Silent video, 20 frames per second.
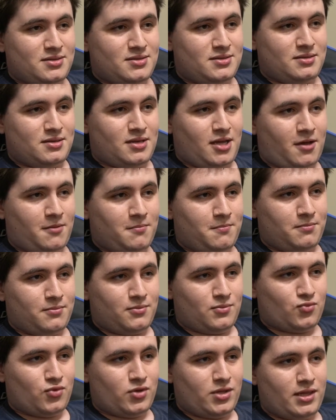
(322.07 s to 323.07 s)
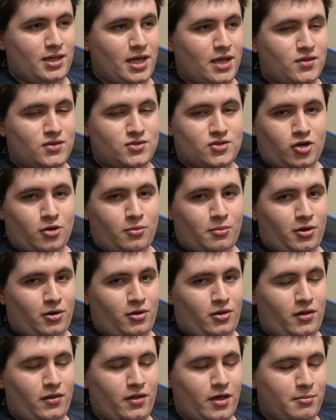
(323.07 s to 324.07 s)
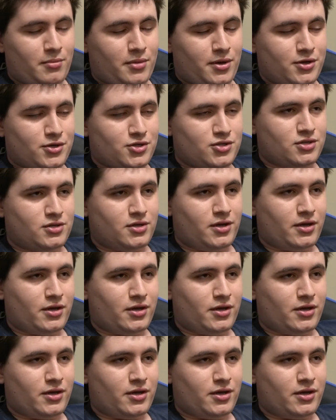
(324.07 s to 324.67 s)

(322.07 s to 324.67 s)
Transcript: not really like the terminal that much.